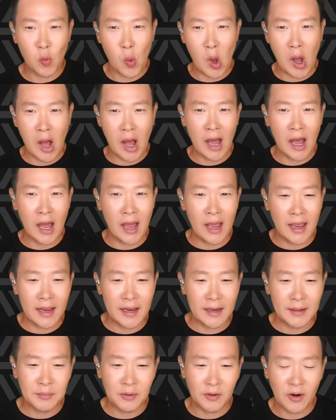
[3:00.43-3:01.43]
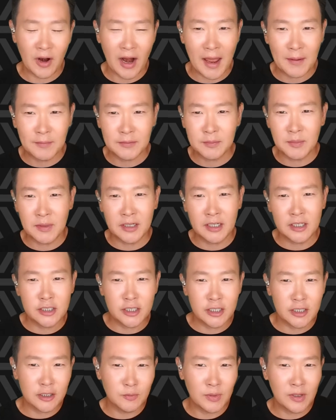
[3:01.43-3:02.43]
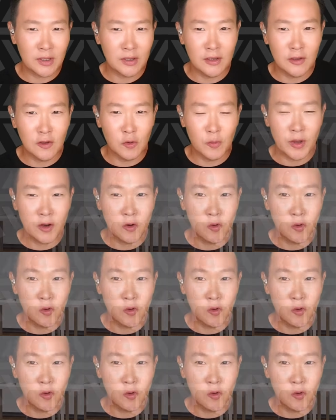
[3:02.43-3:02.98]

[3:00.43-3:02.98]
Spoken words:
why perhaps Min Hee-jin's been a little bit